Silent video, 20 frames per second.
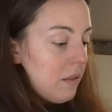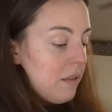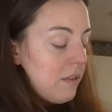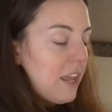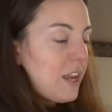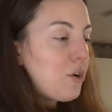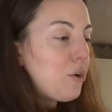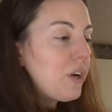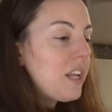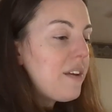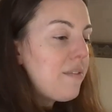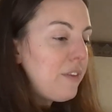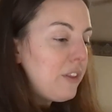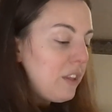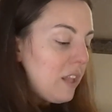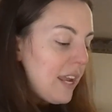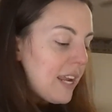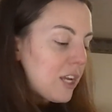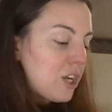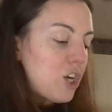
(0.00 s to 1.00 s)
they don't even
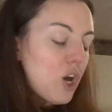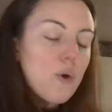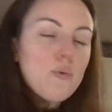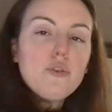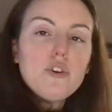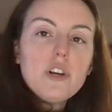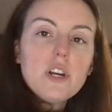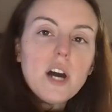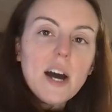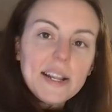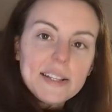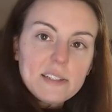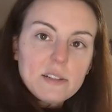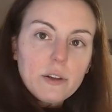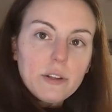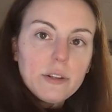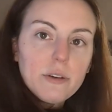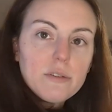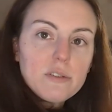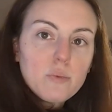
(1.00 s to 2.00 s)
like go nuts
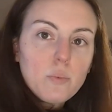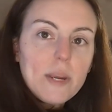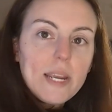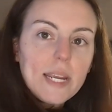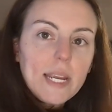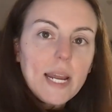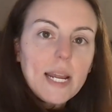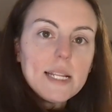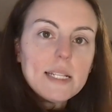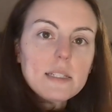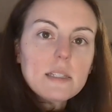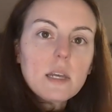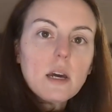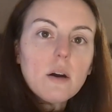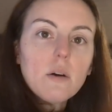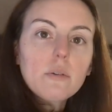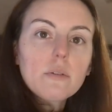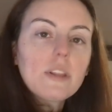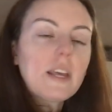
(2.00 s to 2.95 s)
on those weekends though.